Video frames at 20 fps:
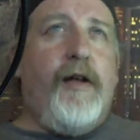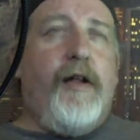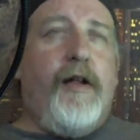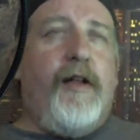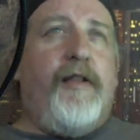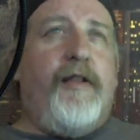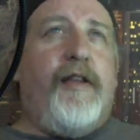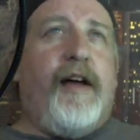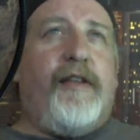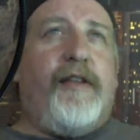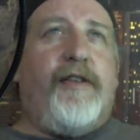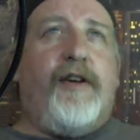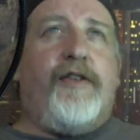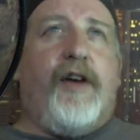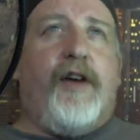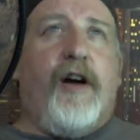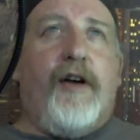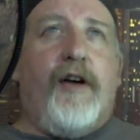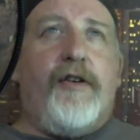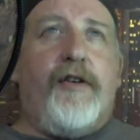there's
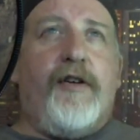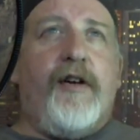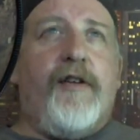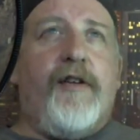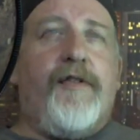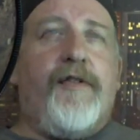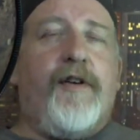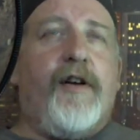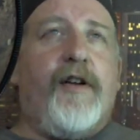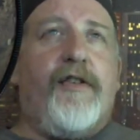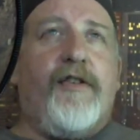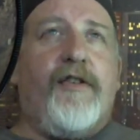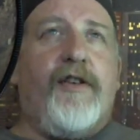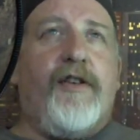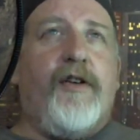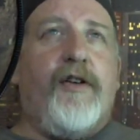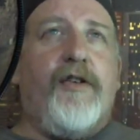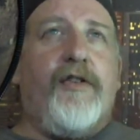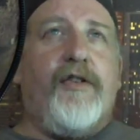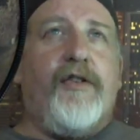100 different
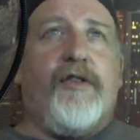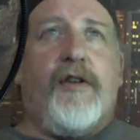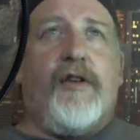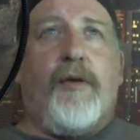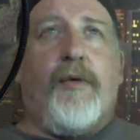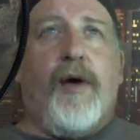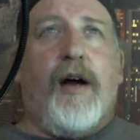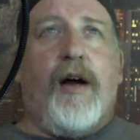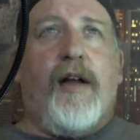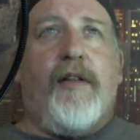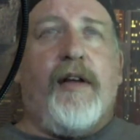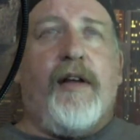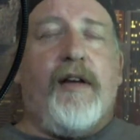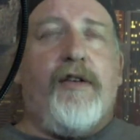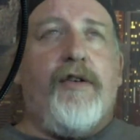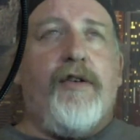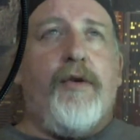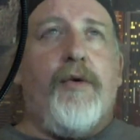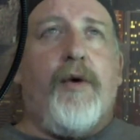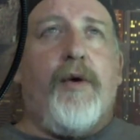excuses and why they
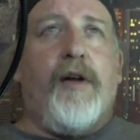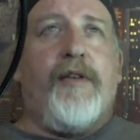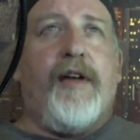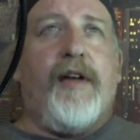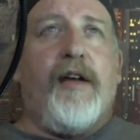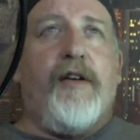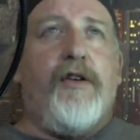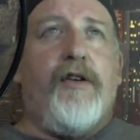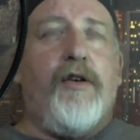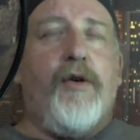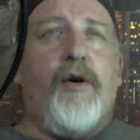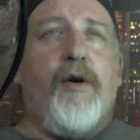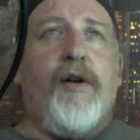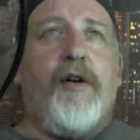do what they do,